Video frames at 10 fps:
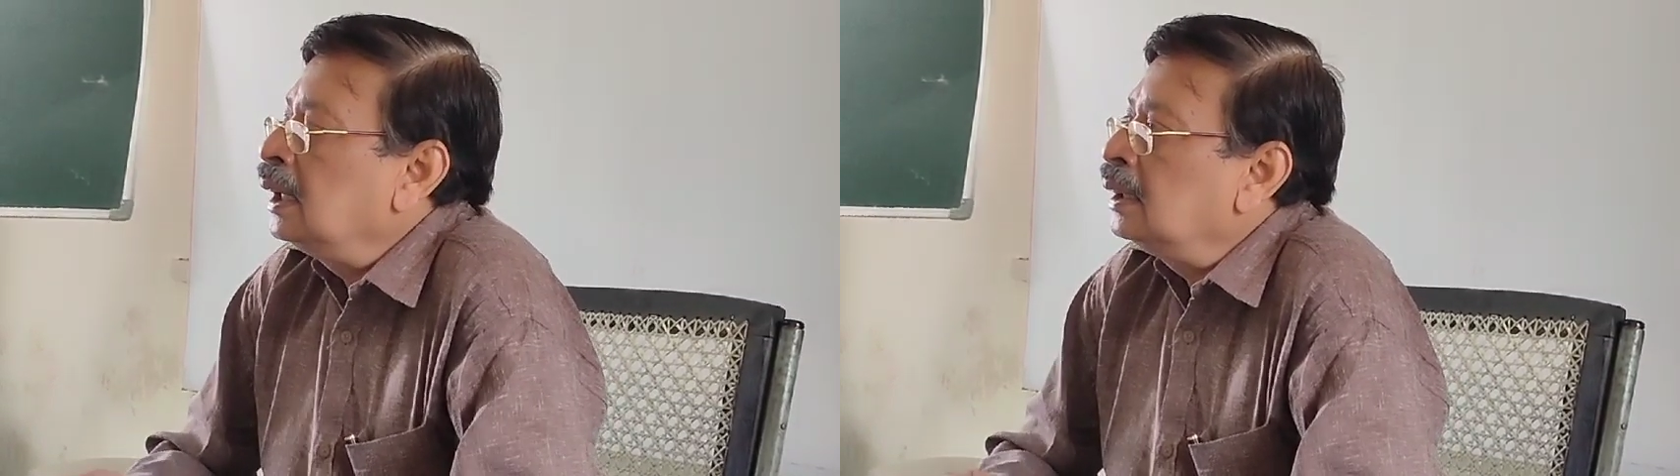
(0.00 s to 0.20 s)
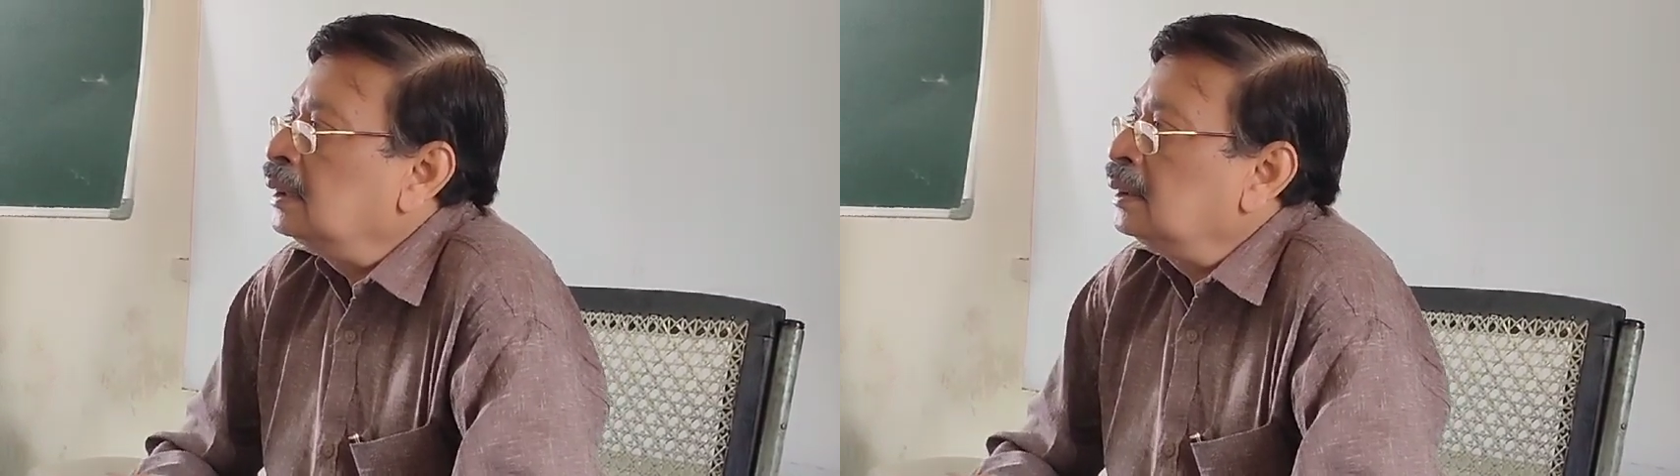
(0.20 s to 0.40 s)

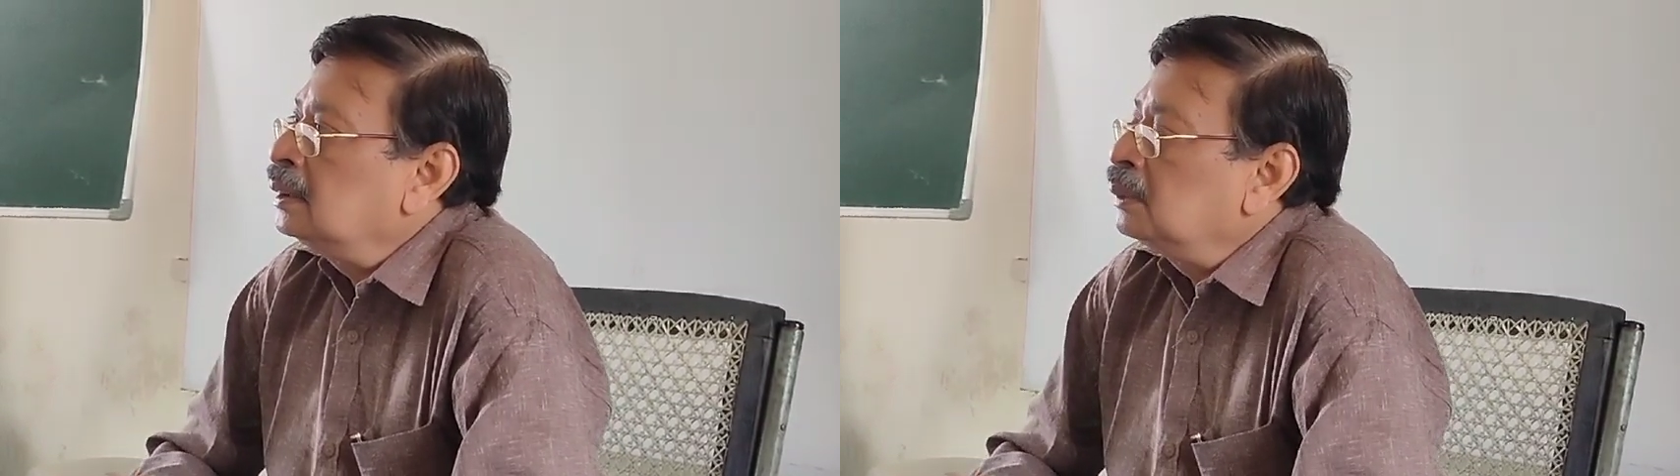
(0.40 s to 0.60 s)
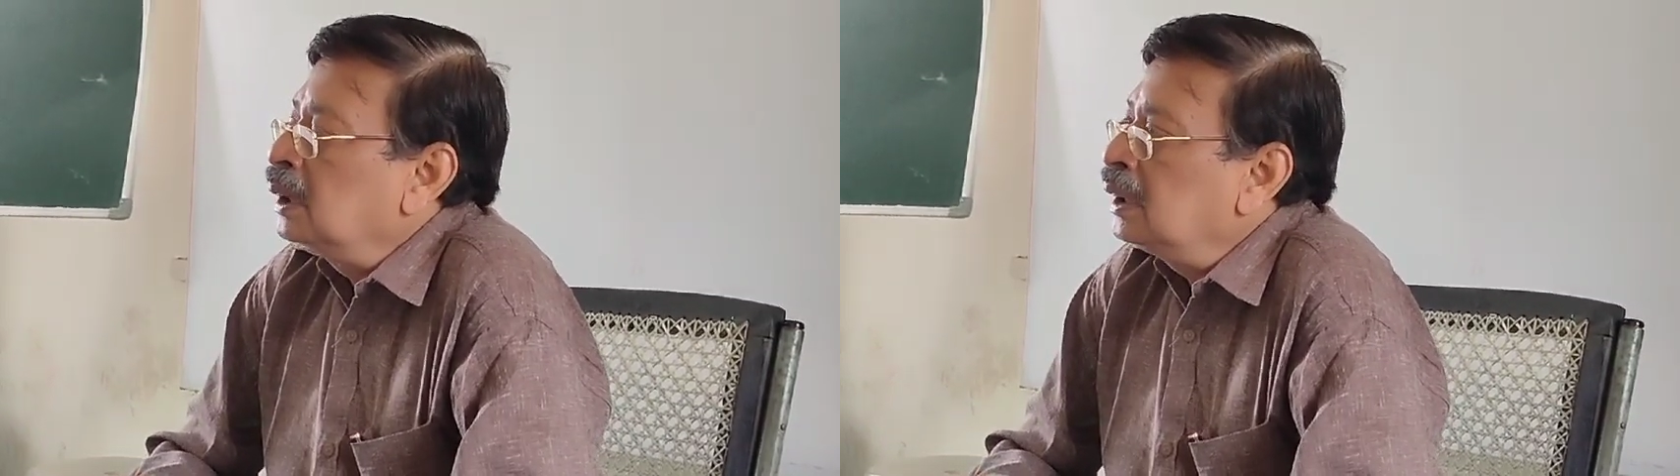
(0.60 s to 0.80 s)

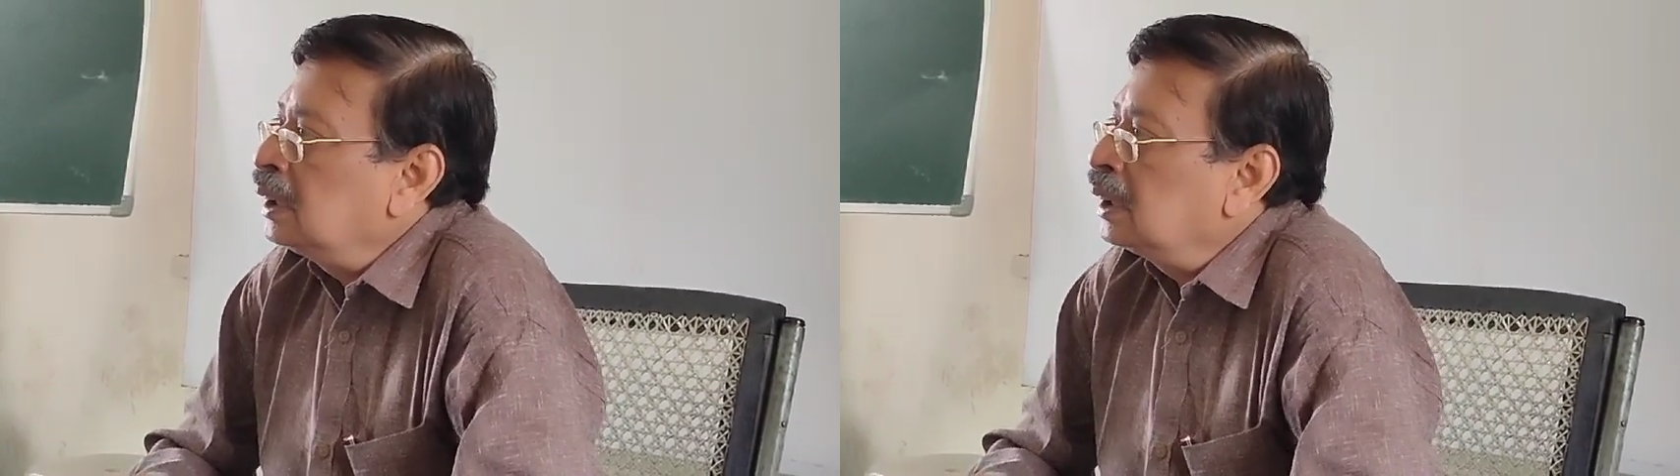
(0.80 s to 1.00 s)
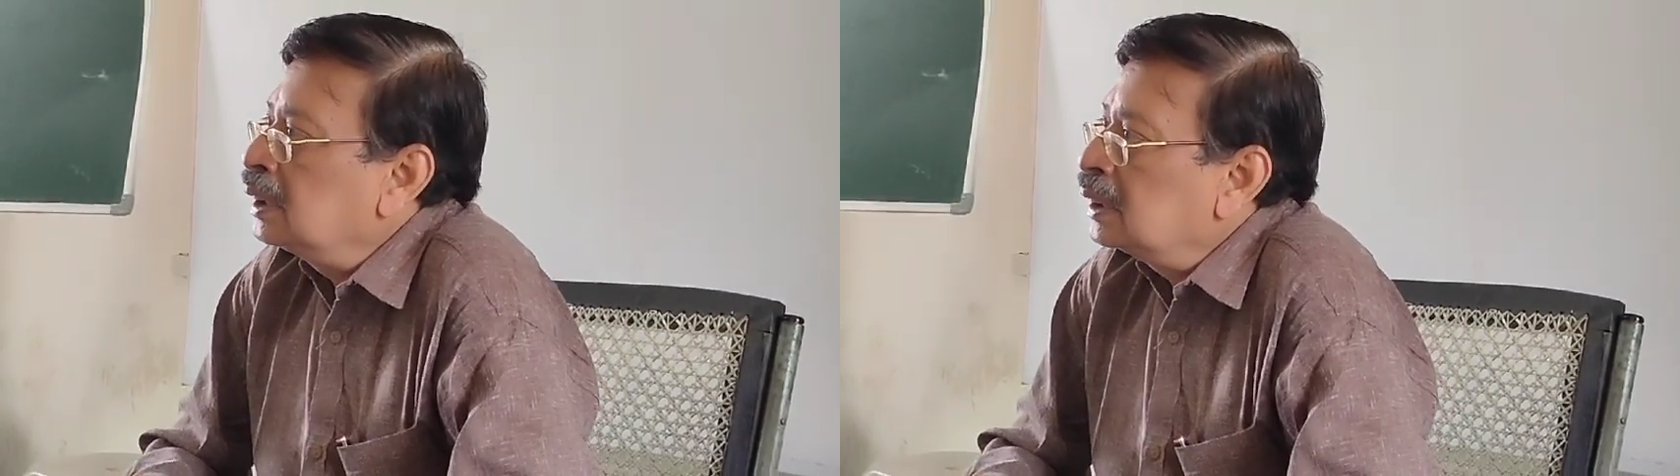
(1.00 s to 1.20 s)
and one
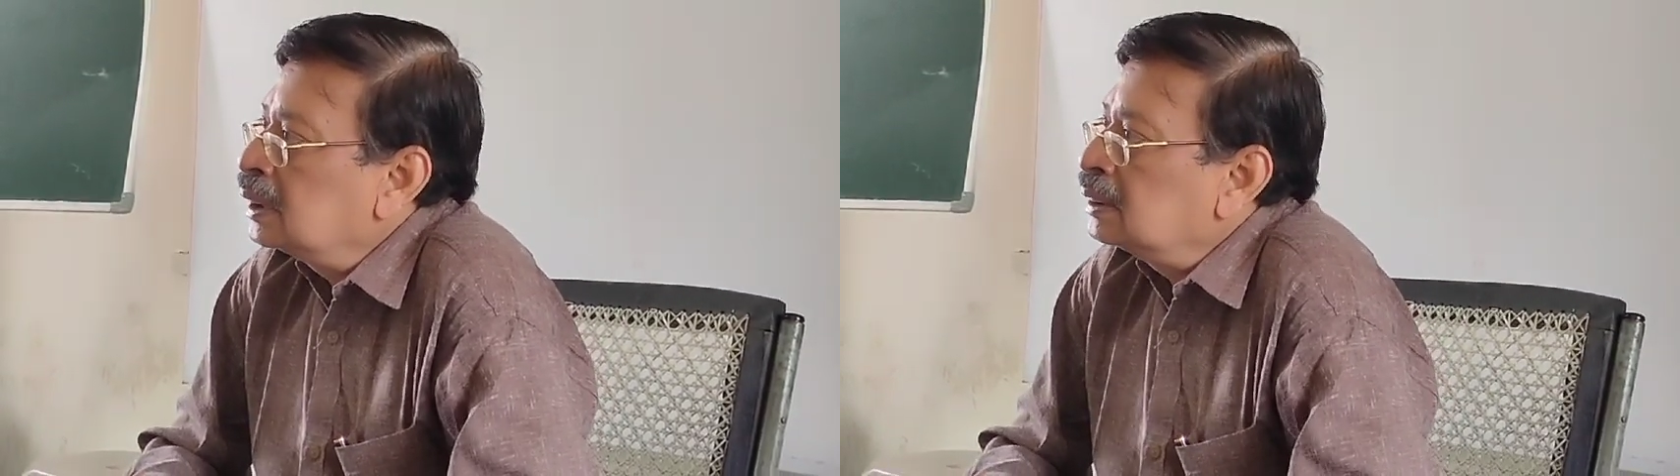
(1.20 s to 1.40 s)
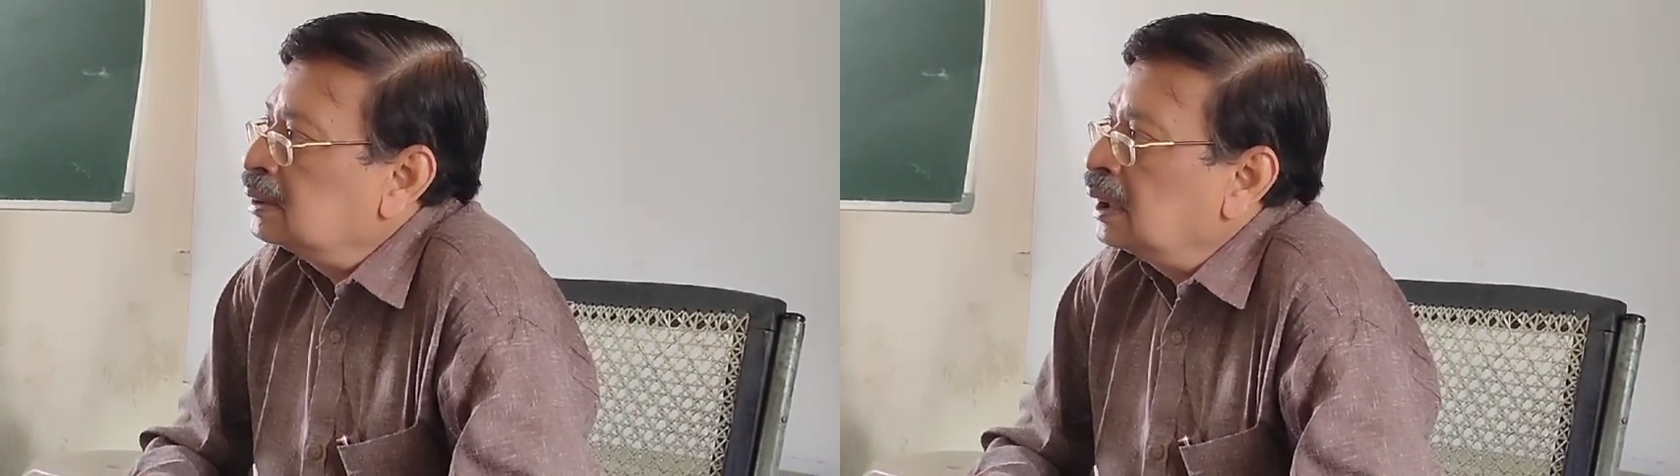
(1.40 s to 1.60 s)

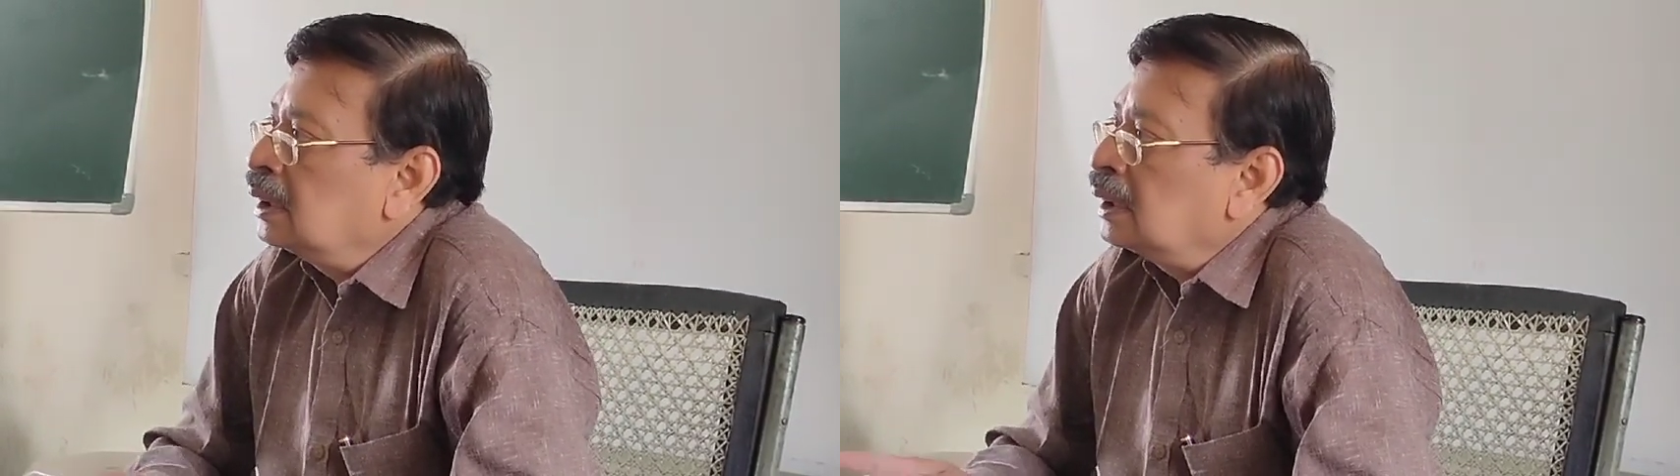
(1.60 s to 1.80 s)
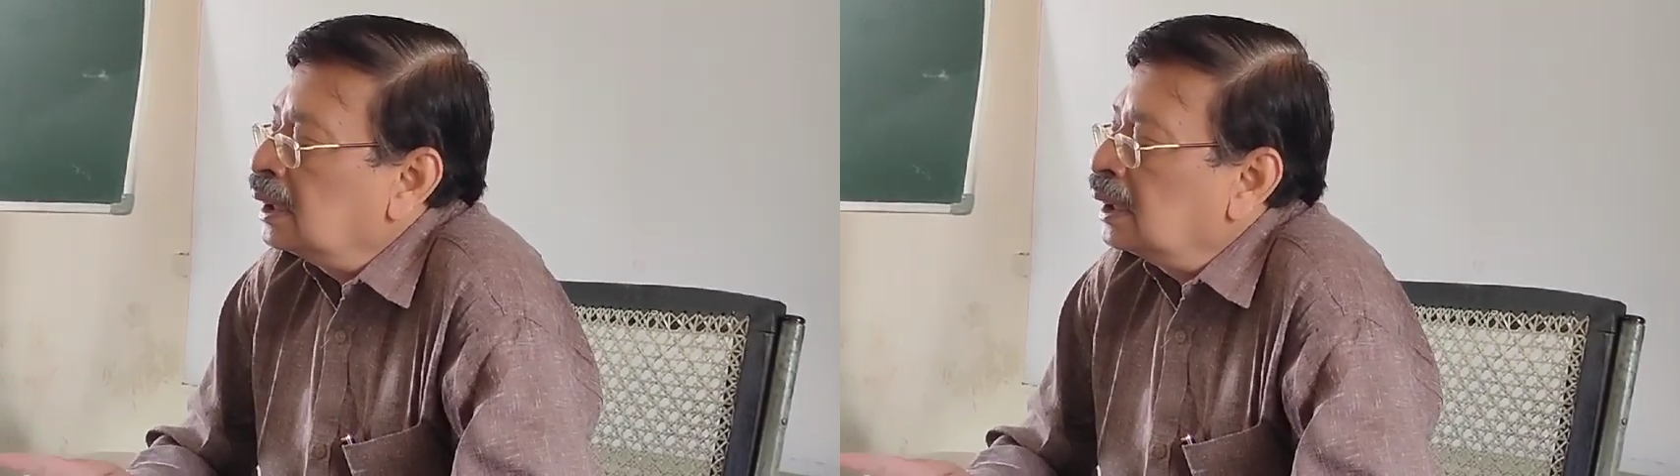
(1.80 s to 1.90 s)
indicator is there